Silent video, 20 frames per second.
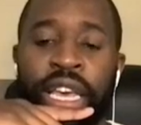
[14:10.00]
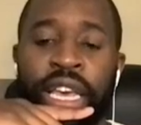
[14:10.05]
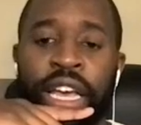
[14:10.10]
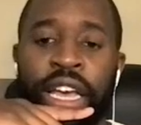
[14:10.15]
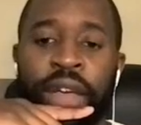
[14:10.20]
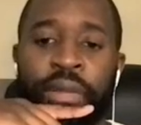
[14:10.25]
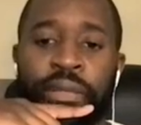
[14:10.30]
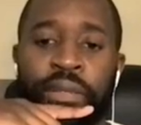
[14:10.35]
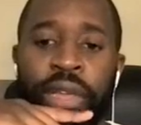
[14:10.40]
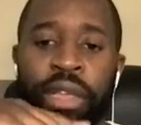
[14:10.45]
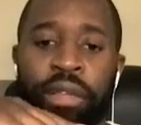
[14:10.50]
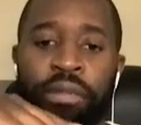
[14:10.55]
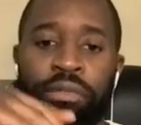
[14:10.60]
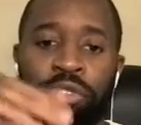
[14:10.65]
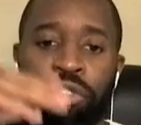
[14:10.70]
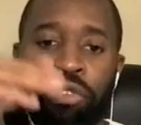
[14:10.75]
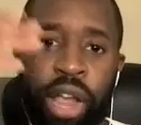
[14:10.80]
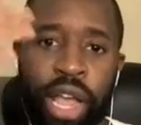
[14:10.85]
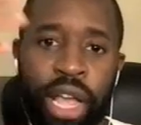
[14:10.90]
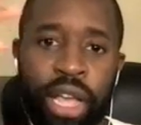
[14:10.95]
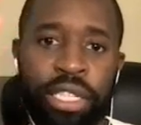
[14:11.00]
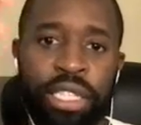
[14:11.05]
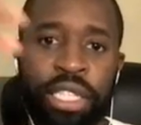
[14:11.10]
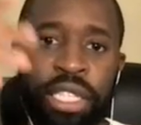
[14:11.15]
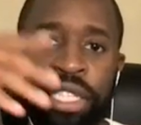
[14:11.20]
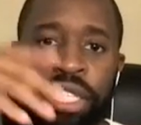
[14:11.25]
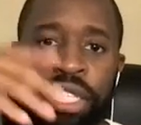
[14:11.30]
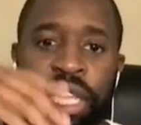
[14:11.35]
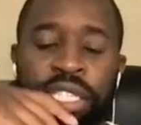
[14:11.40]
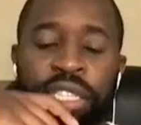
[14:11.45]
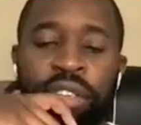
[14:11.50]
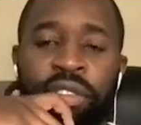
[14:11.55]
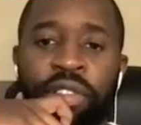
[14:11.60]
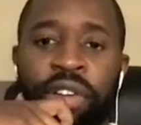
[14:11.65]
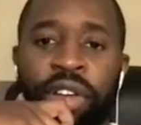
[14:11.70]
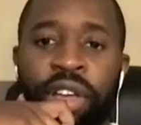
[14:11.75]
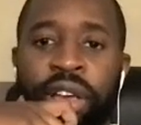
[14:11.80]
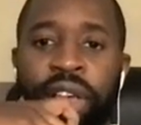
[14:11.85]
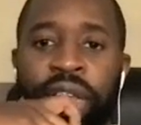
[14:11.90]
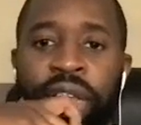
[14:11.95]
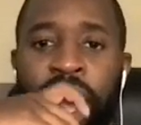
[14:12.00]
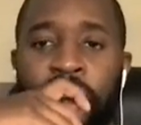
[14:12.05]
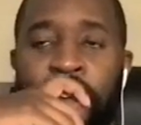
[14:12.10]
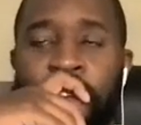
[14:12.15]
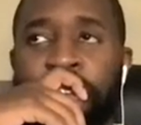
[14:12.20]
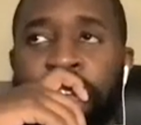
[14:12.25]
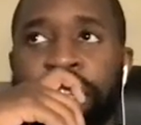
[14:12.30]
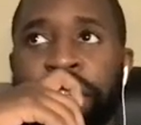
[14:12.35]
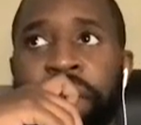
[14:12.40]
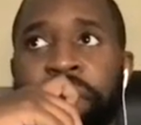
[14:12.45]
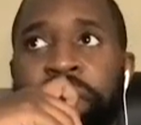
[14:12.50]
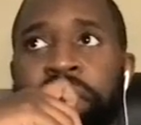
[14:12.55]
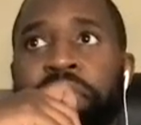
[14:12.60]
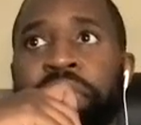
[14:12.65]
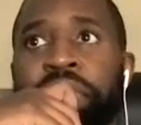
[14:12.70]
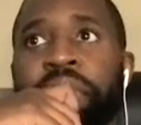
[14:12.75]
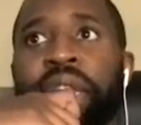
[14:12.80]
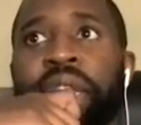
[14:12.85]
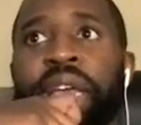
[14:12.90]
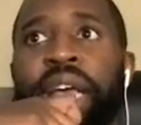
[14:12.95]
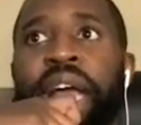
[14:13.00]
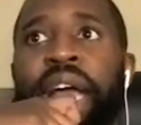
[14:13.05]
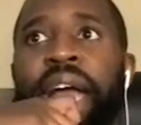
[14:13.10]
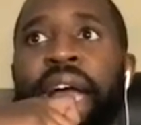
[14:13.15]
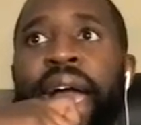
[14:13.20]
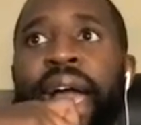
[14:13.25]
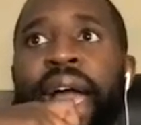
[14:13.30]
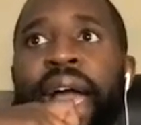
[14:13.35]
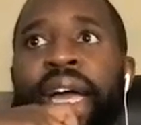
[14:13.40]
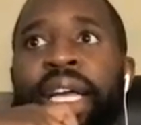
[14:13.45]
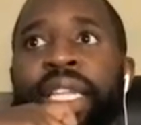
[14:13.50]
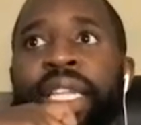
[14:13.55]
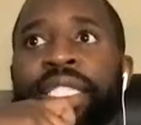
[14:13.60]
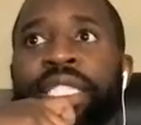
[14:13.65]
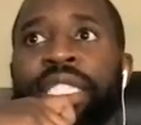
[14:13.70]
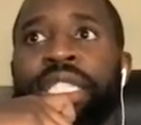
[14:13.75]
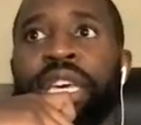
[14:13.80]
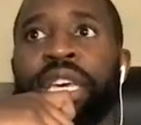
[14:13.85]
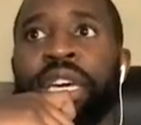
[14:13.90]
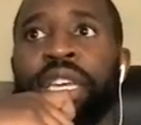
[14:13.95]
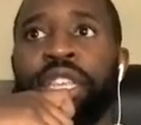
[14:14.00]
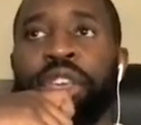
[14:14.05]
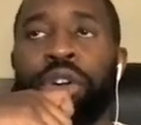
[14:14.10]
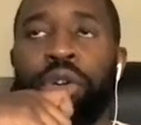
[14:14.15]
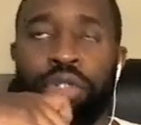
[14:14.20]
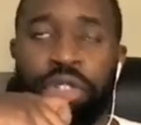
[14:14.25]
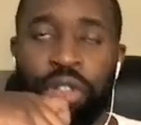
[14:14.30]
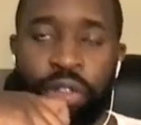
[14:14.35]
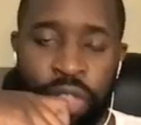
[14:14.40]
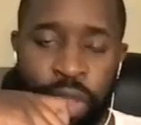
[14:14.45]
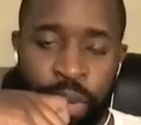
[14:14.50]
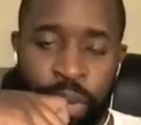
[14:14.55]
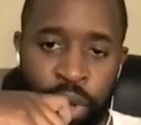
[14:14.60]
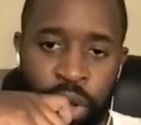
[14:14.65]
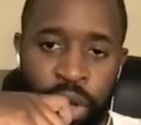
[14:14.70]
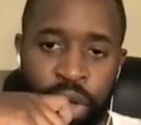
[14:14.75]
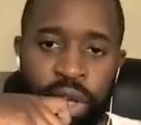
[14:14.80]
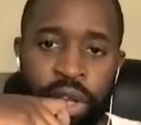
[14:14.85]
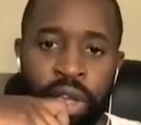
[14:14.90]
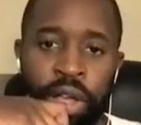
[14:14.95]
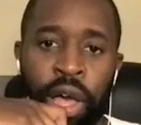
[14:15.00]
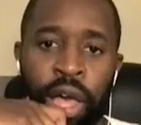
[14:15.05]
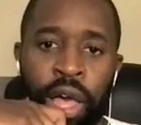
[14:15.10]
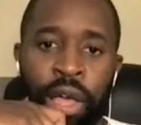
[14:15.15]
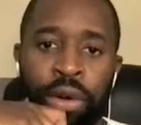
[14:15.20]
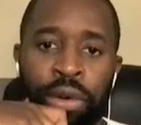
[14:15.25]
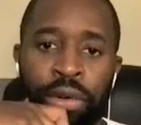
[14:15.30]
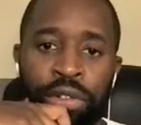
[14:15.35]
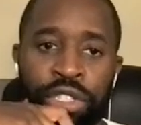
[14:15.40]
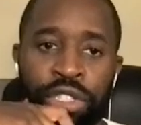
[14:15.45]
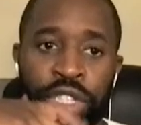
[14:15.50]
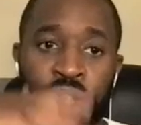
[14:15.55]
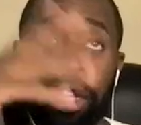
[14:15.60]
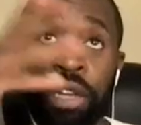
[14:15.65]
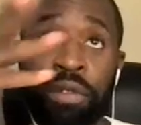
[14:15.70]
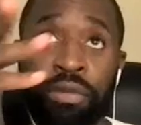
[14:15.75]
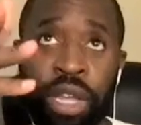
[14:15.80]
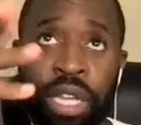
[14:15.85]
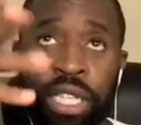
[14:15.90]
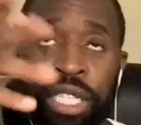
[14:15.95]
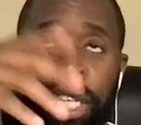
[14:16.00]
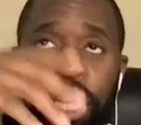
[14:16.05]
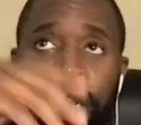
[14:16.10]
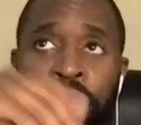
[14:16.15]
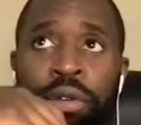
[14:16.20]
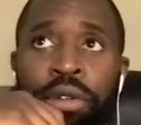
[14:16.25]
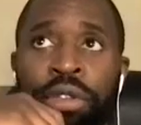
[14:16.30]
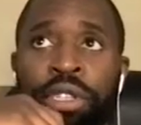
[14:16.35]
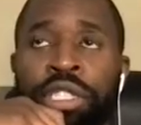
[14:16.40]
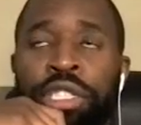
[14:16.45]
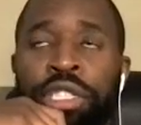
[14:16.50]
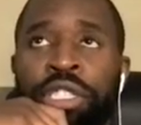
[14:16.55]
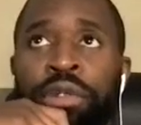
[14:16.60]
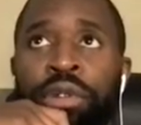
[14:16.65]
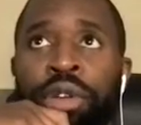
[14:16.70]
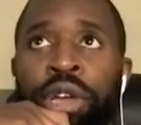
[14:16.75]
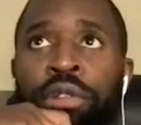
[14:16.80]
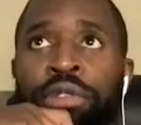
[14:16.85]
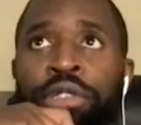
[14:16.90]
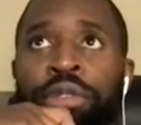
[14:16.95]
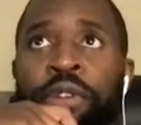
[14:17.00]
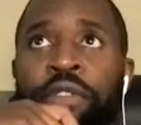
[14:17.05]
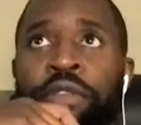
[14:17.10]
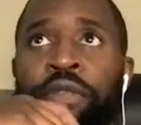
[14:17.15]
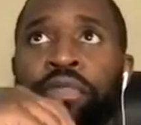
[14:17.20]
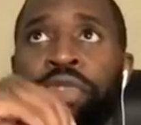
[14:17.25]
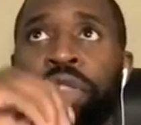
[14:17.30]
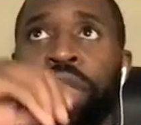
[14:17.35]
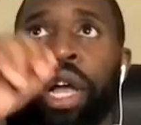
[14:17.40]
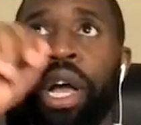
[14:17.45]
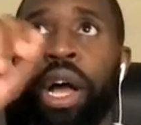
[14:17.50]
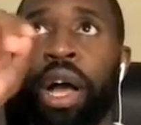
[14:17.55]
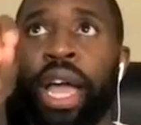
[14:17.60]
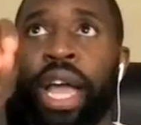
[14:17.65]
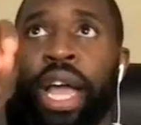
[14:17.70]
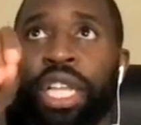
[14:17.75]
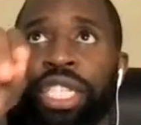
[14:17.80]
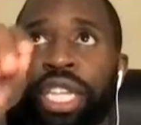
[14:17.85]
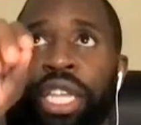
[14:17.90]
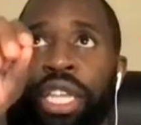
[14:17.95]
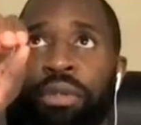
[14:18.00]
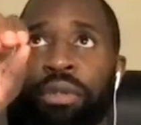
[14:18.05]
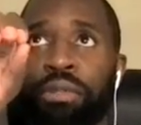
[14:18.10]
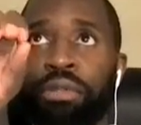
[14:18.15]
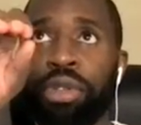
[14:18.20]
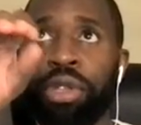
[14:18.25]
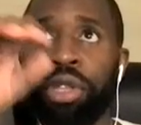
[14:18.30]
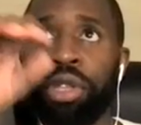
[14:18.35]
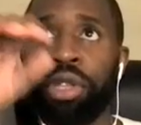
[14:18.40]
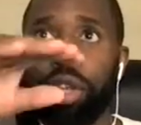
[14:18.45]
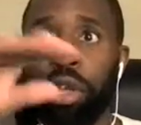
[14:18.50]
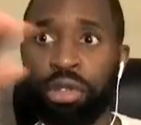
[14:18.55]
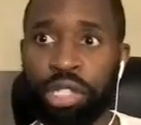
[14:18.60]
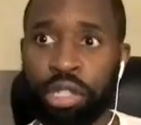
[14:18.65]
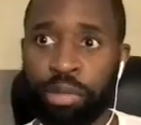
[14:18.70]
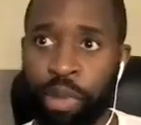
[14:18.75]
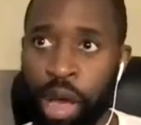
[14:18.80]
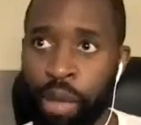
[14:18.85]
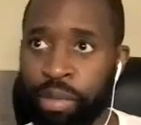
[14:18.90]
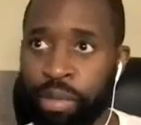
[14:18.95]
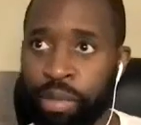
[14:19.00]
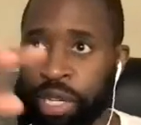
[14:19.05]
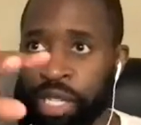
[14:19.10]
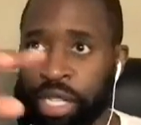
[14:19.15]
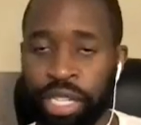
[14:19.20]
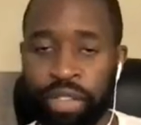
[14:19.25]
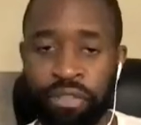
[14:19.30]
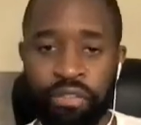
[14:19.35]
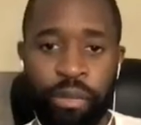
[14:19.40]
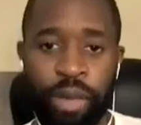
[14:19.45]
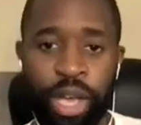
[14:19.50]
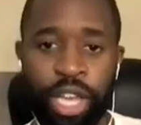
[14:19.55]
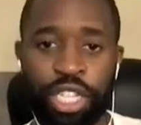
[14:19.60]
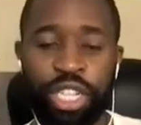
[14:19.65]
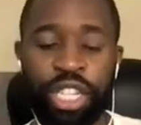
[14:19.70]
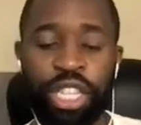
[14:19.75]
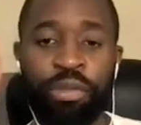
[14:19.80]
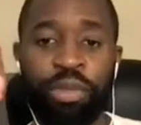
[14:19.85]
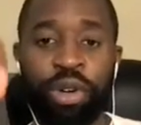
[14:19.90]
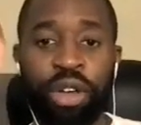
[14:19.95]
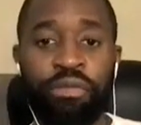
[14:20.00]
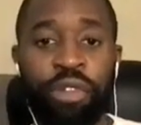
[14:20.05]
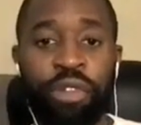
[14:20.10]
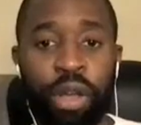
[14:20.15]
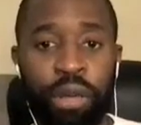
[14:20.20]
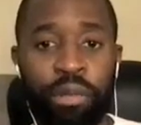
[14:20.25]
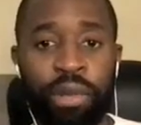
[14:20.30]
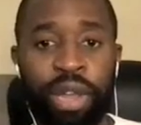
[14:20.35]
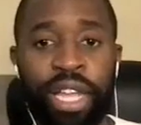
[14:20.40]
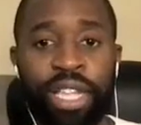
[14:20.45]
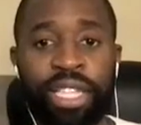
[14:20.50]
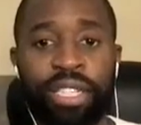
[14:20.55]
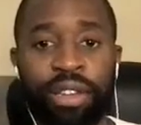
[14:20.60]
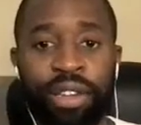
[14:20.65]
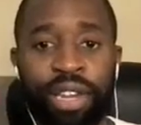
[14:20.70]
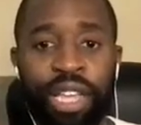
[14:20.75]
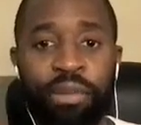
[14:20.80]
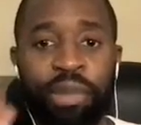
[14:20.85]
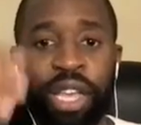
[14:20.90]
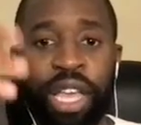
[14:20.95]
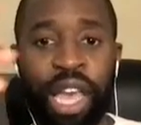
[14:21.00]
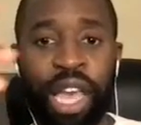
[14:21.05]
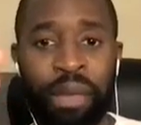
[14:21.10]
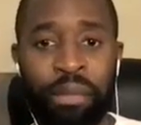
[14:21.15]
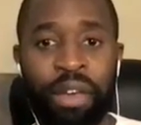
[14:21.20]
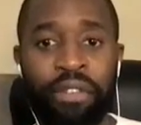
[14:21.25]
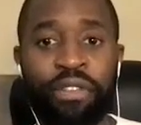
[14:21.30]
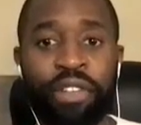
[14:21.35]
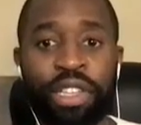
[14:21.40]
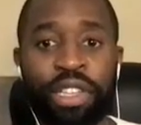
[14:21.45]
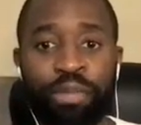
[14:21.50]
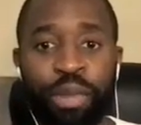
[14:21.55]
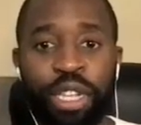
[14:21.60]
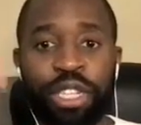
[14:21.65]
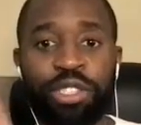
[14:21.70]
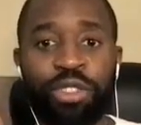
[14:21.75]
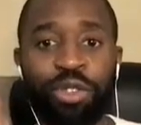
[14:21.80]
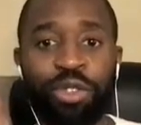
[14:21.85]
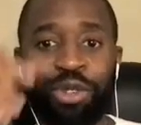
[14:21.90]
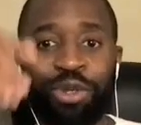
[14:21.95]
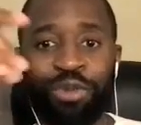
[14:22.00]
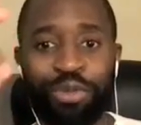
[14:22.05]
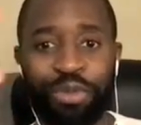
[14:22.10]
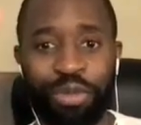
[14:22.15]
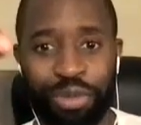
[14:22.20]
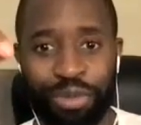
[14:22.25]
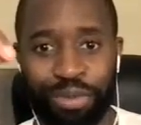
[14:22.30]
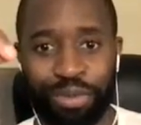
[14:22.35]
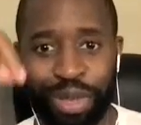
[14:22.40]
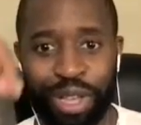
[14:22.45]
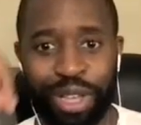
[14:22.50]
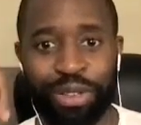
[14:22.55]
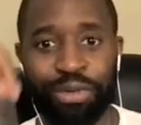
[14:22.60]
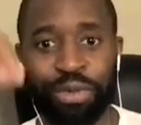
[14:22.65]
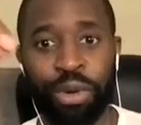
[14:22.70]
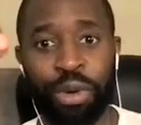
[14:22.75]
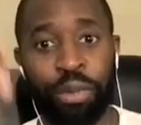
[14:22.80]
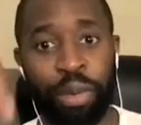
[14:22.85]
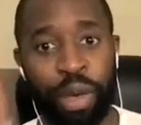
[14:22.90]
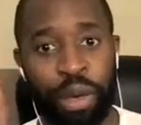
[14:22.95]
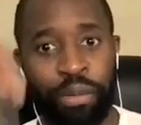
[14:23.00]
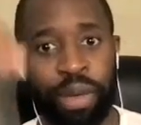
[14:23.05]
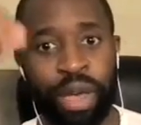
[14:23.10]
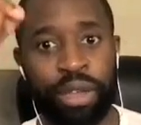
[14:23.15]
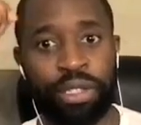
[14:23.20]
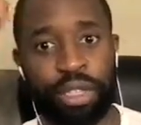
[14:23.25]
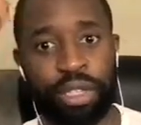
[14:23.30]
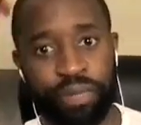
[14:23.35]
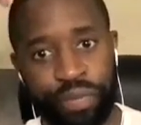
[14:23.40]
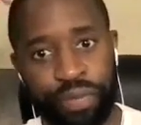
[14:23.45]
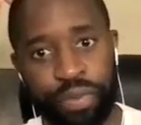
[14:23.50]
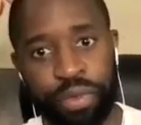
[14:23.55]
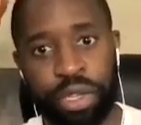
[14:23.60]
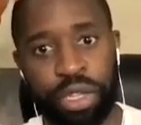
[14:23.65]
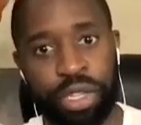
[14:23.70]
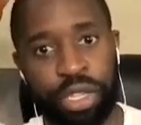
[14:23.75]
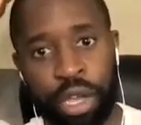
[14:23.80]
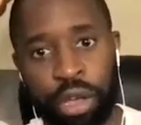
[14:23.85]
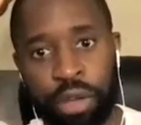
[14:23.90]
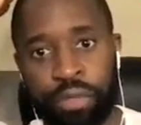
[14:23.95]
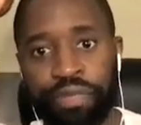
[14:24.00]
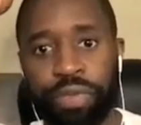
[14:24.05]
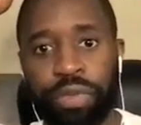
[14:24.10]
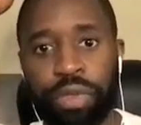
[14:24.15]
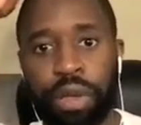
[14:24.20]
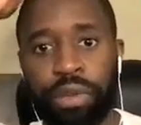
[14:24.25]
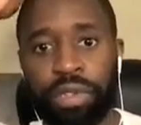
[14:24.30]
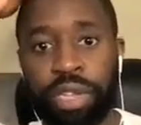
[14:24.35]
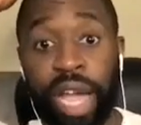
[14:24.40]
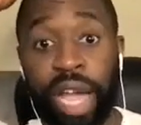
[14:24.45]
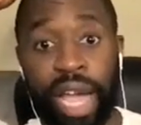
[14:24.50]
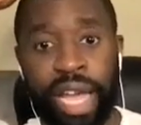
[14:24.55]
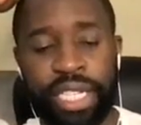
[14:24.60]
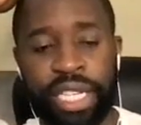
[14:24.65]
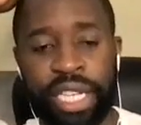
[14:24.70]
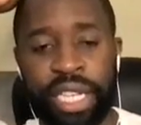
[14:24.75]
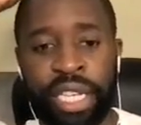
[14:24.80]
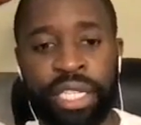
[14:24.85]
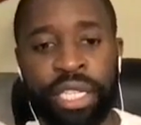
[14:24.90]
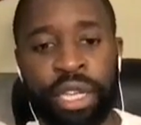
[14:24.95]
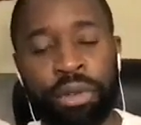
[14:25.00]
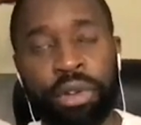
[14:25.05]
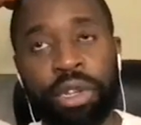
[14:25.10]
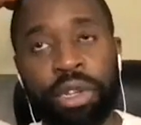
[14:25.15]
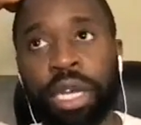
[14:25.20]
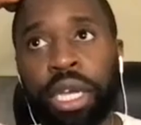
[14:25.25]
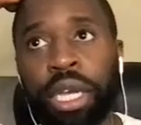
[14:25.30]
um, in creating success at a very early age. Uh, and the, the author of the book, guy called the, I say Stuart Goldsmith, I actually used the publisher's information in the book and wrote him a letter. And he became my first mentor because we were pen pals. So we're like 18 years old.